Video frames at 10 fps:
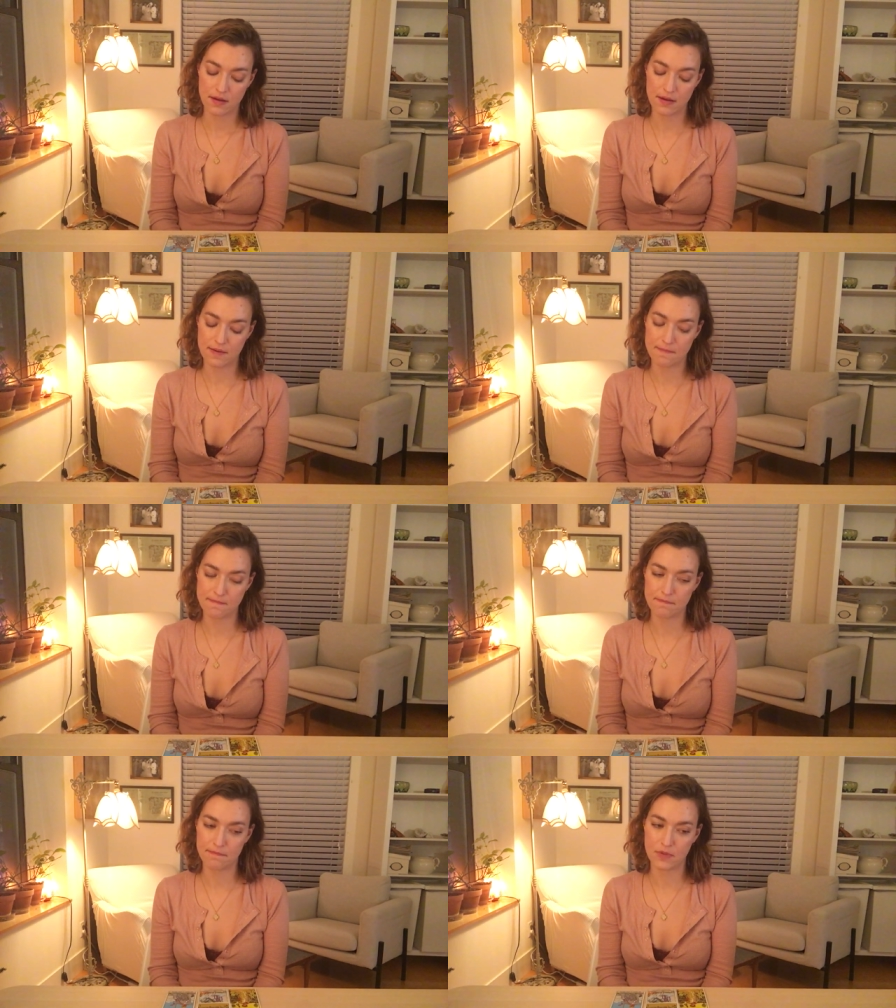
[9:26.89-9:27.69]
um,
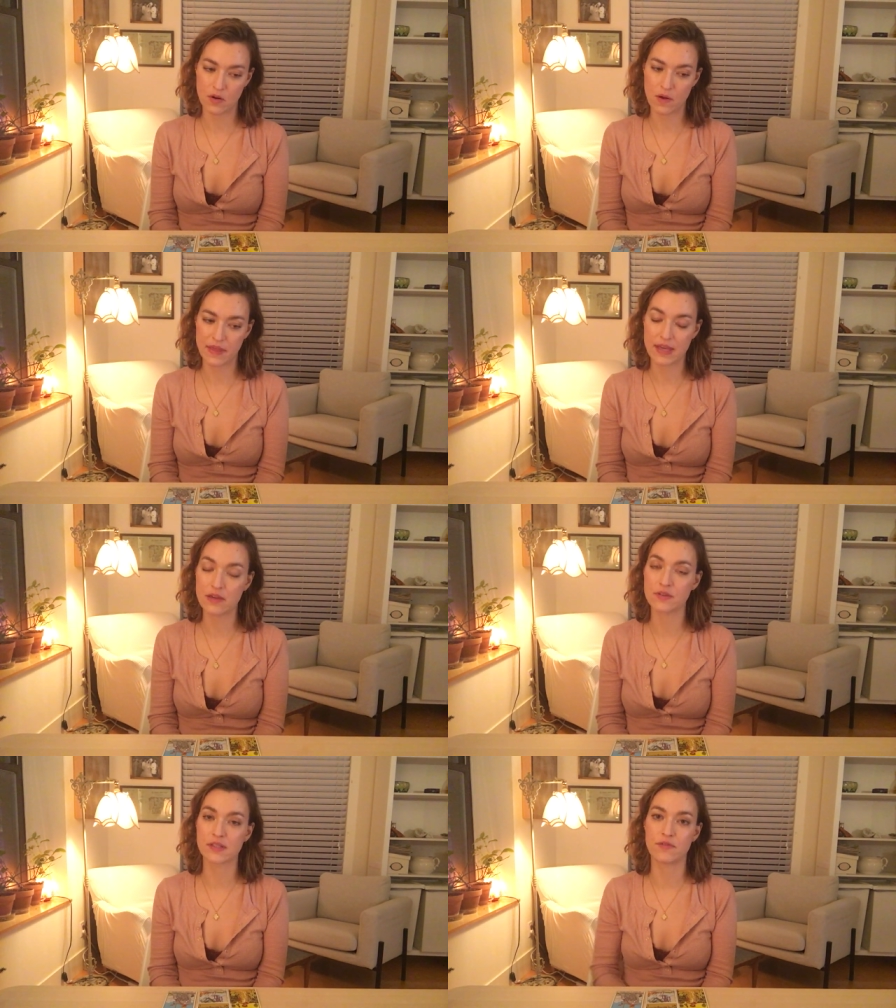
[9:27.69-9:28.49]
you know, on the
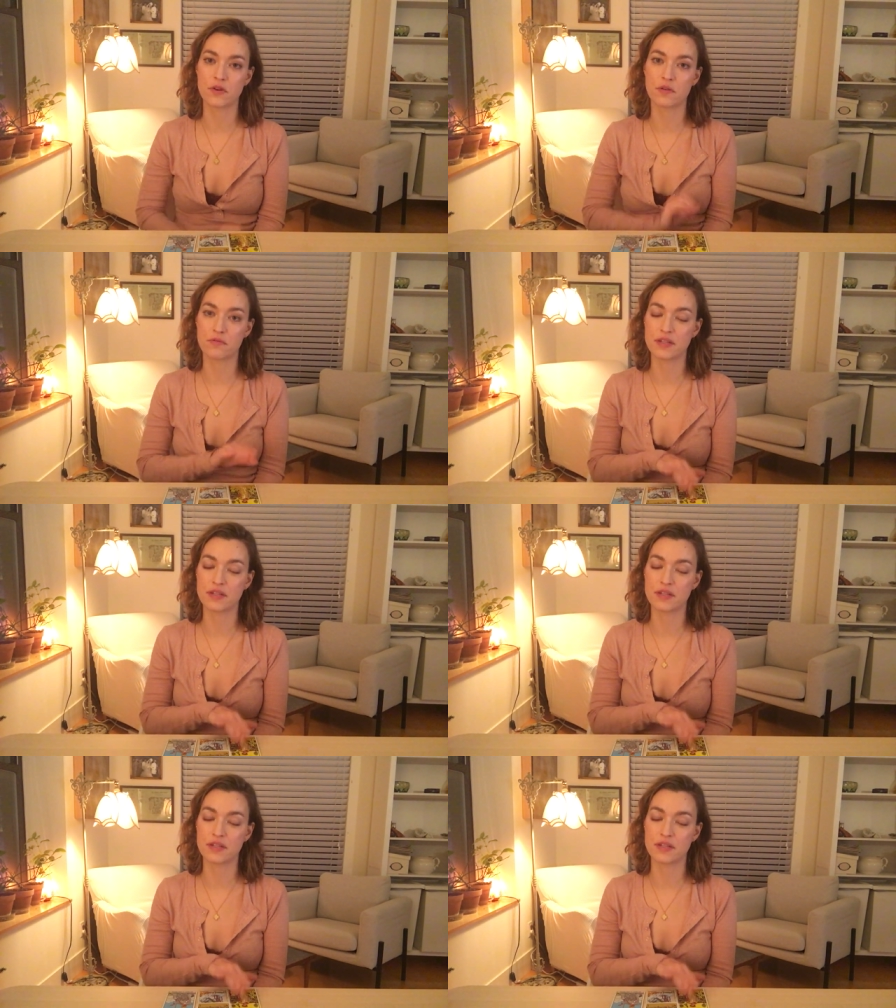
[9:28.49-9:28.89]
heels of your